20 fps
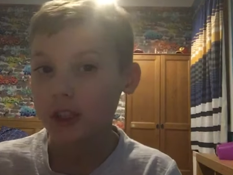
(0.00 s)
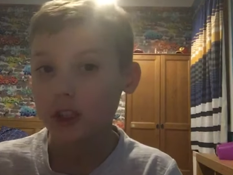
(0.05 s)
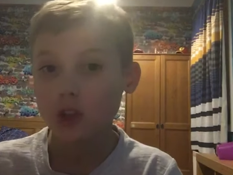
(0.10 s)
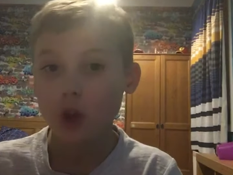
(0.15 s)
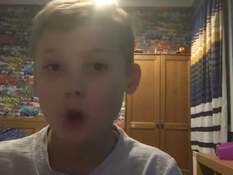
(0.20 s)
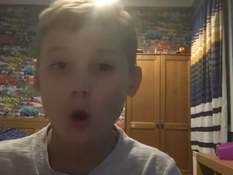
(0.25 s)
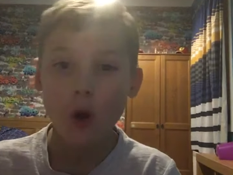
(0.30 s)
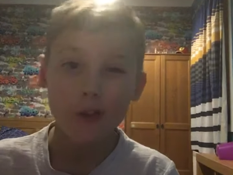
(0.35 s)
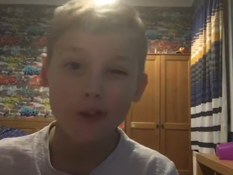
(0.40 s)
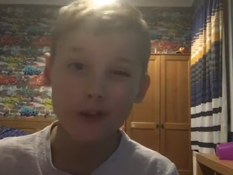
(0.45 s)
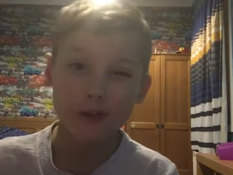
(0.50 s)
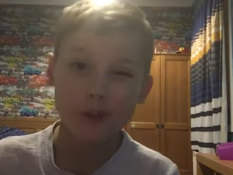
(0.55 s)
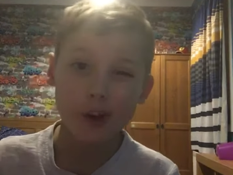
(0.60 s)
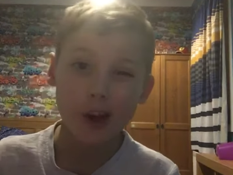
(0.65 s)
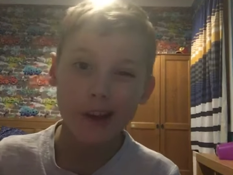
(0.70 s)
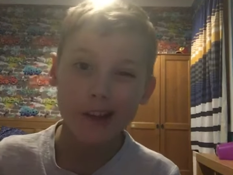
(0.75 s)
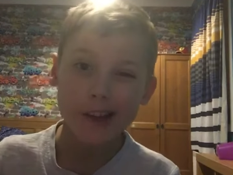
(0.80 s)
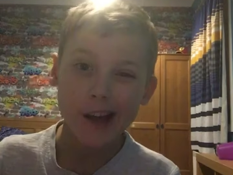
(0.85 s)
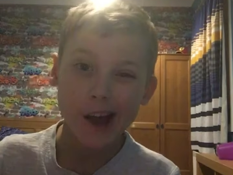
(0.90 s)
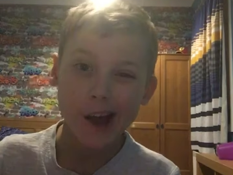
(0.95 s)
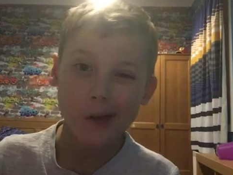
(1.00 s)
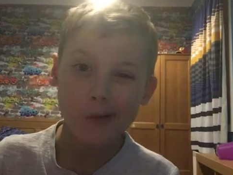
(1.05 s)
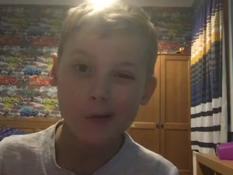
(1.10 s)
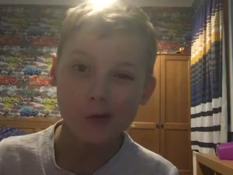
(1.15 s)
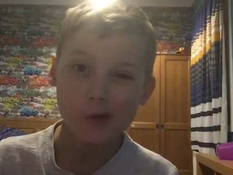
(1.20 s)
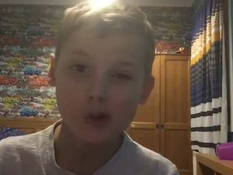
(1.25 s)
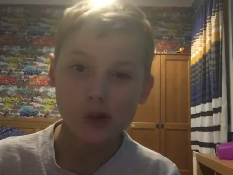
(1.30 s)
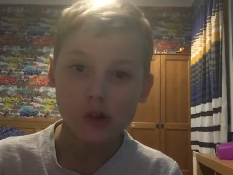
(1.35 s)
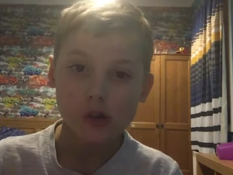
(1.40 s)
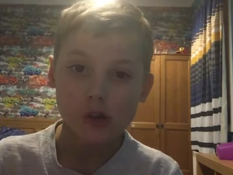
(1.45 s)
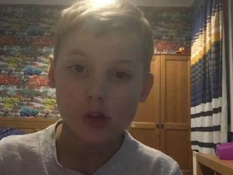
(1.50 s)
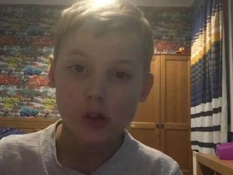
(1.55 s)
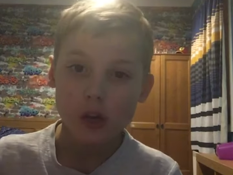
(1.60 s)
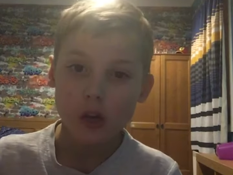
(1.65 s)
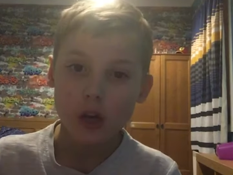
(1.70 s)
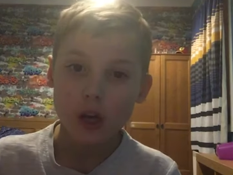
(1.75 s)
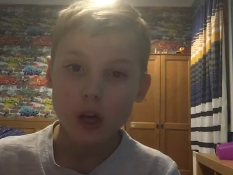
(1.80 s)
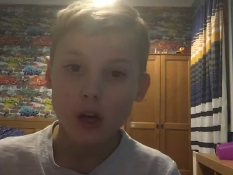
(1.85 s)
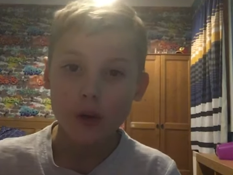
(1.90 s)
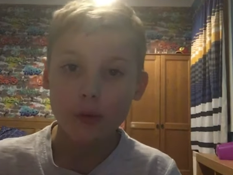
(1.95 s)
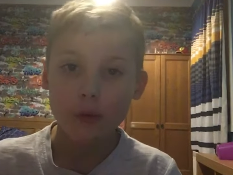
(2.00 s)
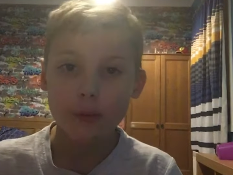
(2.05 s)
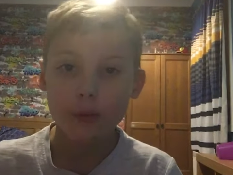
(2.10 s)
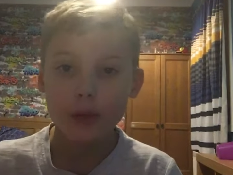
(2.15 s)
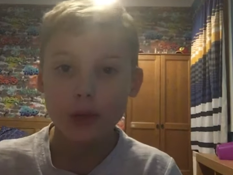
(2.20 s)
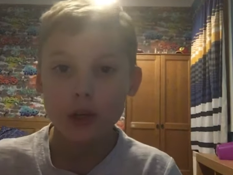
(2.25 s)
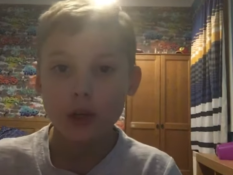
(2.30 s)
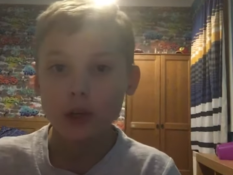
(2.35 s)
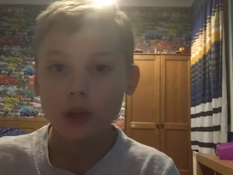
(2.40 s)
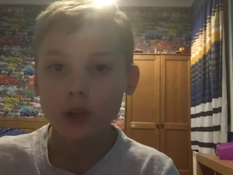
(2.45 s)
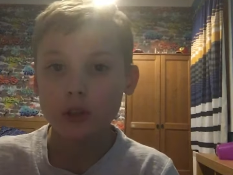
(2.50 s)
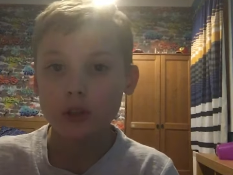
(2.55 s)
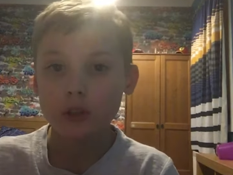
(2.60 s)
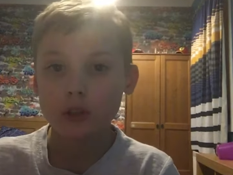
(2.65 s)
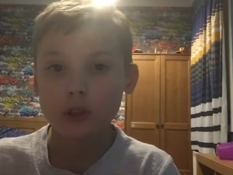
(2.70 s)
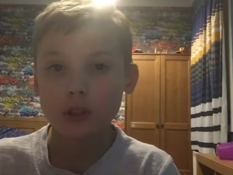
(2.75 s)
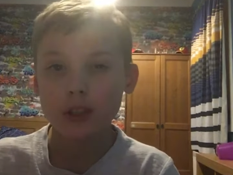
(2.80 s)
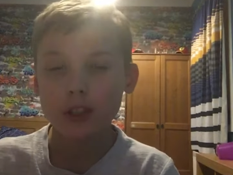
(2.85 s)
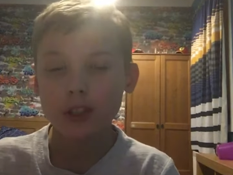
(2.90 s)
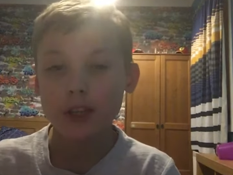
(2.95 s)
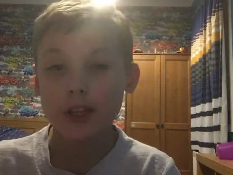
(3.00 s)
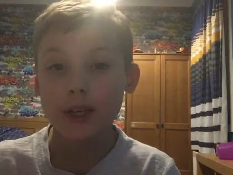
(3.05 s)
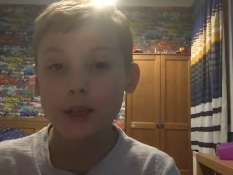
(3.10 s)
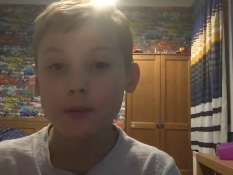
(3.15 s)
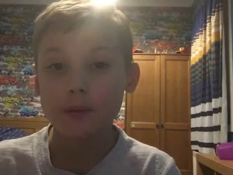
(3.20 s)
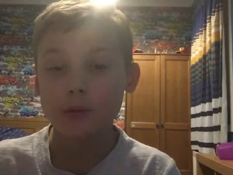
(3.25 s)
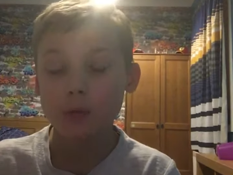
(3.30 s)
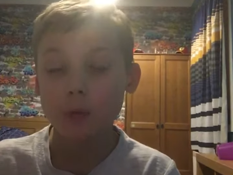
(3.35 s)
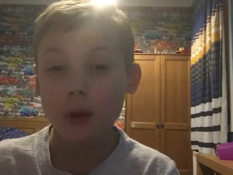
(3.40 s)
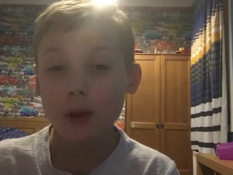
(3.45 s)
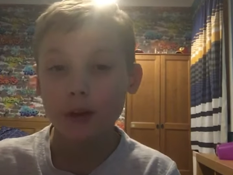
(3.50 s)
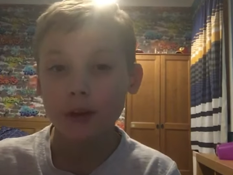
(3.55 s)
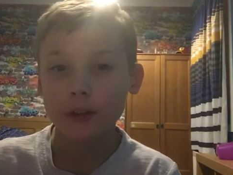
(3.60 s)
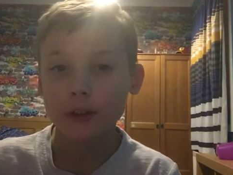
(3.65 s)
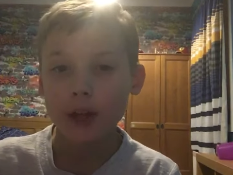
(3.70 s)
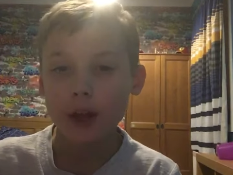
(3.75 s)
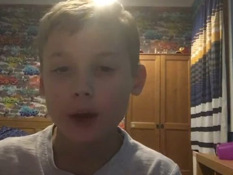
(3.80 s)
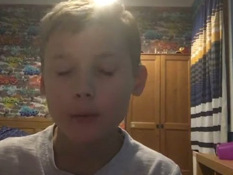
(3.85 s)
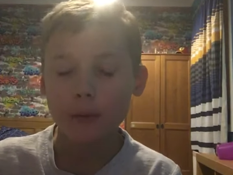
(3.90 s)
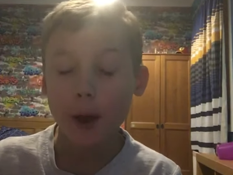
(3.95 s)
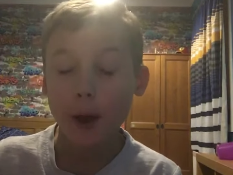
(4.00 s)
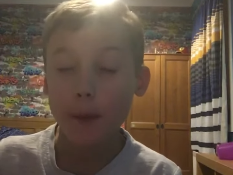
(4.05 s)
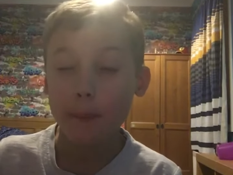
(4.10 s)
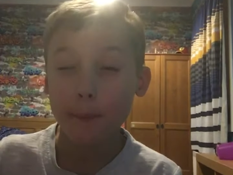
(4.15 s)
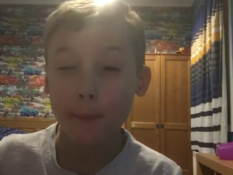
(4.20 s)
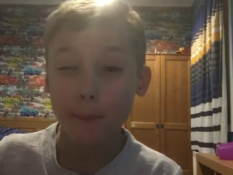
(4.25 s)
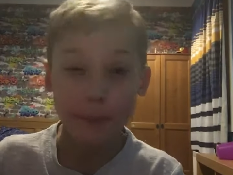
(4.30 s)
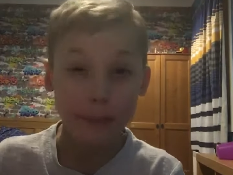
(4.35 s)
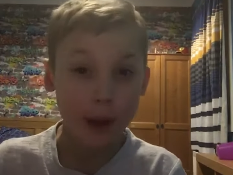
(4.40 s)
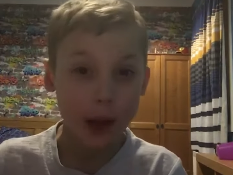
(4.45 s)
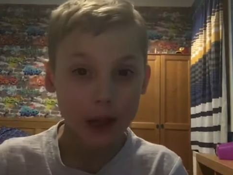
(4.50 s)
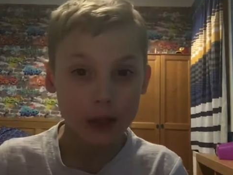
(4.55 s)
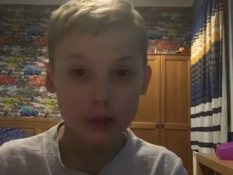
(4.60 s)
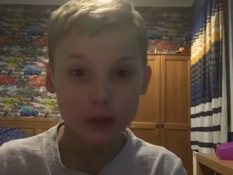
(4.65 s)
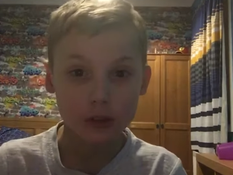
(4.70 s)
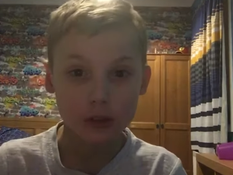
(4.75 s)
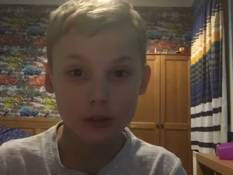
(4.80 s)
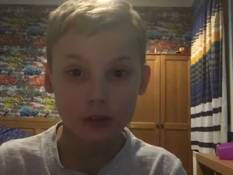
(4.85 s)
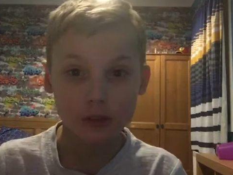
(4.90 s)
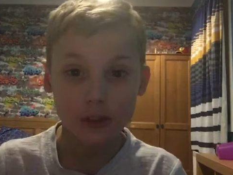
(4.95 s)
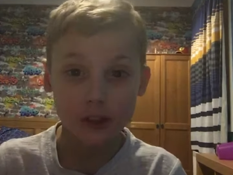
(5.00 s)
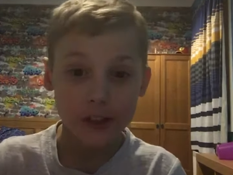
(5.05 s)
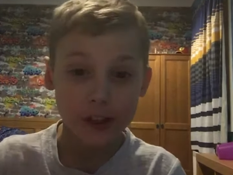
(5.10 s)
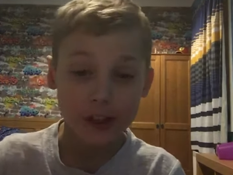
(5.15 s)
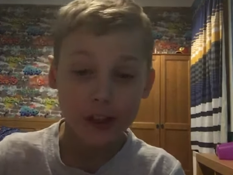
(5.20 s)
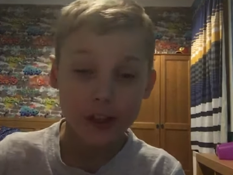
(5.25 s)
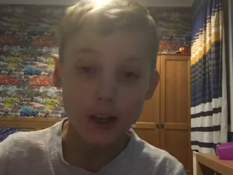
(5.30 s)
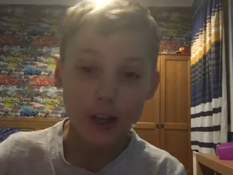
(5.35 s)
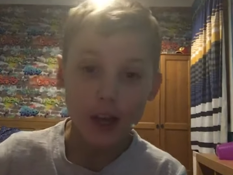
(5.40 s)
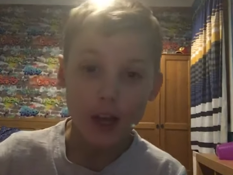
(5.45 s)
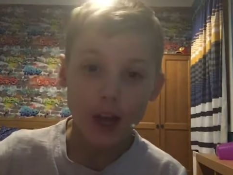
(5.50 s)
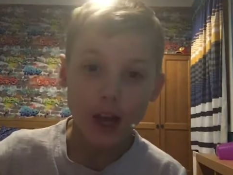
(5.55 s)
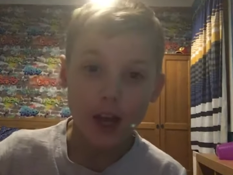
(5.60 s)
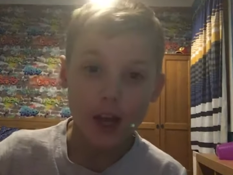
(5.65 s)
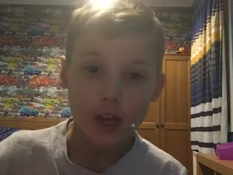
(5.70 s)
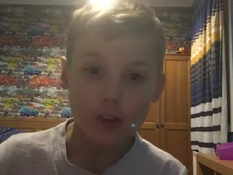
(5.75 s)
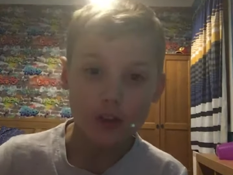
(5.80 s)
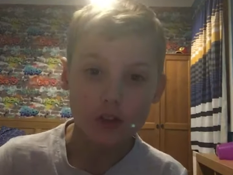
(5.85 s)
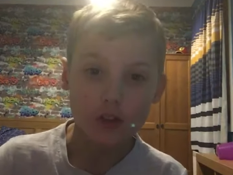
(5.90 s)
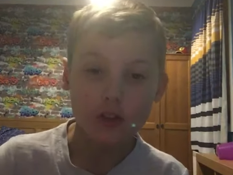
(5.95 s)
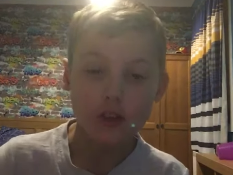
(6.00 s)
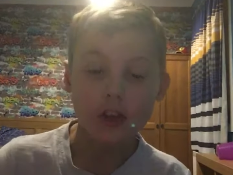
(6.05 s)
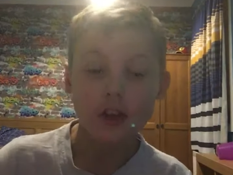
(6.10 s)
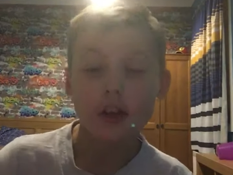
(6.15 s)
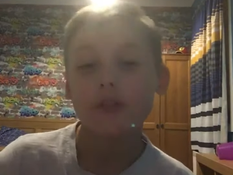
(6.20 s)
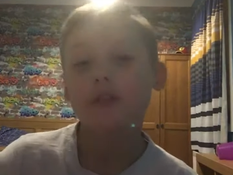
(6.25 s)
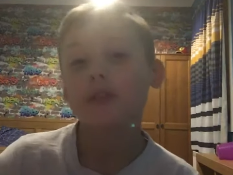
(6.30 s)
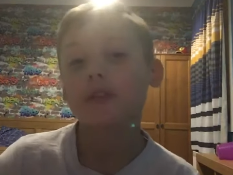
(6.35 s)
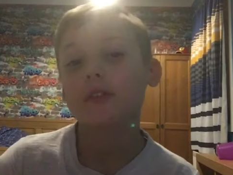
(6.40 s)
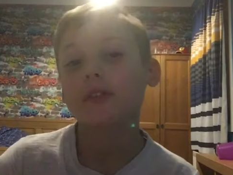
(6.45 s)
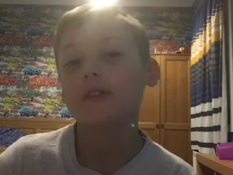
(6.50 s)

It's off right now um, because it keeps wearing down my battery and stuff.